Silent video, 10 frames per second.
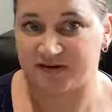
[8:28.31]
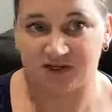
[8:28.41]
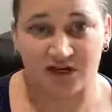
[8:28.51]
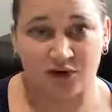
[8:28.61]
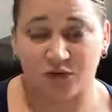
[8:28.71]

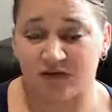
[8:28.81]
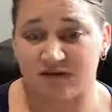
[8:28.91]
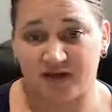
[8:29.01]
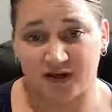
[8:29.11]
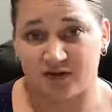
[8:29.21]
FHA or a
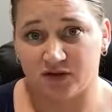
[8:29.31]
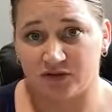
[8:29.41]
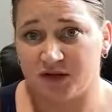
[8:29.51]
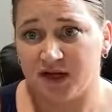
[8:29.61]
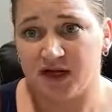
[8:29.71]
VA
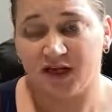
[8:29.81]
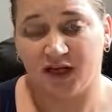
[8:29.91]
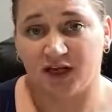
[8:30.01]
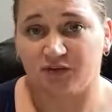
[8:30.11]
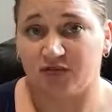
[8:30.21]
loan
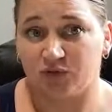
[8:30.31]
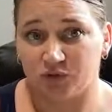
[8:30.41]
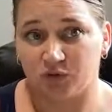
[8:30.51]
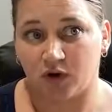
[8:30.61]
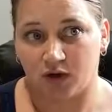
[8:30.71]
if
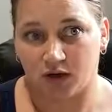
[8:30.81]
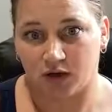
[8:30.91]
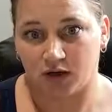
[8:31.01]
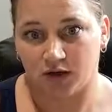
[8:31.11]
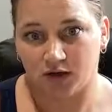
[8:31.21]
you are